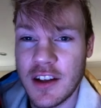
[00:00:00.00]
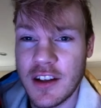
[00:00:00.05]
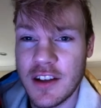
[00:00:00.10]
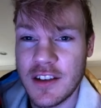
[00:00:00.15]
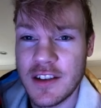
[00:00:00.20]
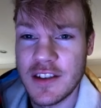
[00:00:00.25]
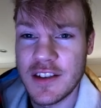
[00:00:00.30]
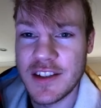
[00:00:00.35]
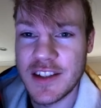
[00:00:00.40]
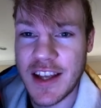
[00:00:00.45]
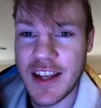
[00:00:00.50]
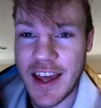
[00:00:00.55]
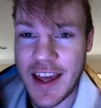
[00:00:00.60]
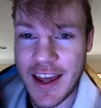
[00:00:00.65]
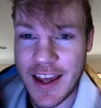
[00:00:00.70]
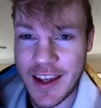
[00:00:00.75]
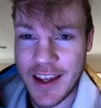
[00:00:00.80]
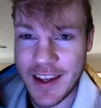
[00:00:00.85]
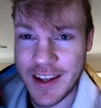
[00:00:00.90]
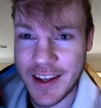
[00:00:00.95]

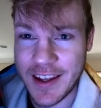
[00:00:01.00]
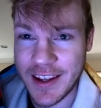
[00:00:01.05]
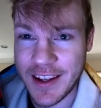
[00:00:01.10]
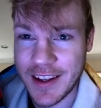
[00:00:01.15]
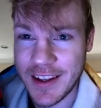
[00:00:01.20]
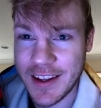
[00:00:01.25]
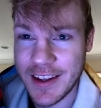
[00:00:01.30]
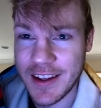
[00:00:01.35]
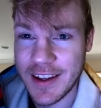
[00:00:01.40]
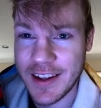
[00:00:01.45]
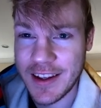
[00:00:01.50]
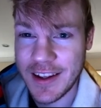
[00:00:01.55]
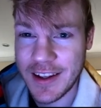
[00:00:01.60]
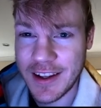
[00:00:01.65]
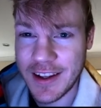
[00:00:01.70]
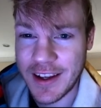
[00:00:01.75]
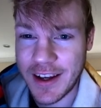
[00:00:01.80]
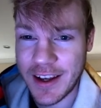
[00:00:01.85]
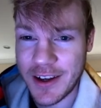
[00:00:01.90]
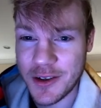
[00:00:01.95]
Take.
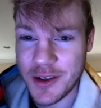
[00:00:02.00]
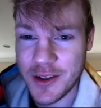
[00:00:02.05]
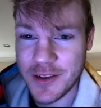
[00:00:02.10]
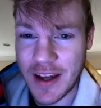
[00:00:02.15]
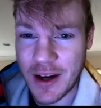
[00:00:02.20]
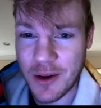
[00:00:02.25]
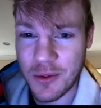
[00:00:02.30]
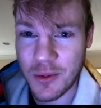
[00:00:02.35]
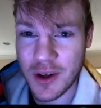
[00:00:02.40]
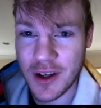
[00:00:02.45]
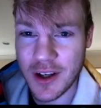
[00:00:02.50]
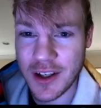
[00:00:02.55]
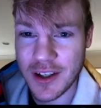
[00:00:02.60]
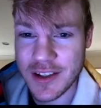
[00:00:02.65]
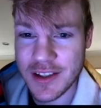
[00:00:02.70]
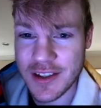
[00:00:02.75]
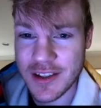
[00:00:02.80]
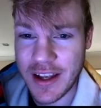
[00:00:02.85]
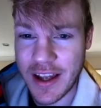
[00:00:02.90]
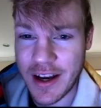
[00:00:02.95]
I don't know if that works.
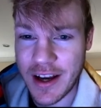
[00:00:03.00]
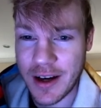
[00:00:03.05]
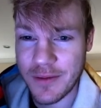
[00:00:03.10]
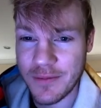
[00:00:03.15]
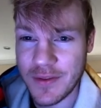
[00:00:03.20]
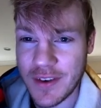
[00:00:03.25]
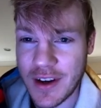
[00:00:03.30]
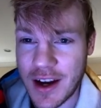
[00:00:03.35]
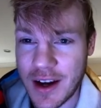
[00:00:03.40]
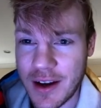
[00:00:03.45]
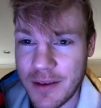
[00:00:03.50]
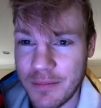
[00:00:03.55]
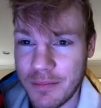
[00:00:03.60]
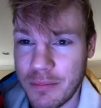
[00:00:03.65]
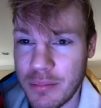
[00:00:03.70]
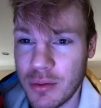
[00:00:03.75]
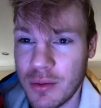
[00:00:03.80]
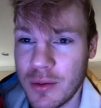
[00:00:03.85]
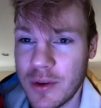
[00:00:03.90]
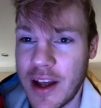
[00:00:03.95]
And I'm not
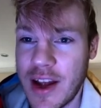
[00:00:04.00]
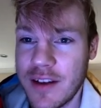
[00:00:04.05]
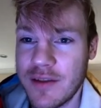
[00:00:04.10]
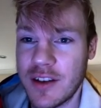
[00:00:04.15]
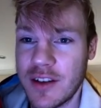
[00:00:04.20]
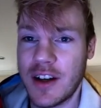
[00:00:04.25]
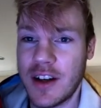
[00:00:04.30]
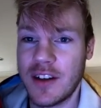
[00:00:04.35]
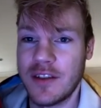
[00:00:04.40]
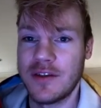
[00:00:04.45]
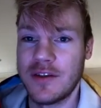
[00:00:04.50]
brave enough.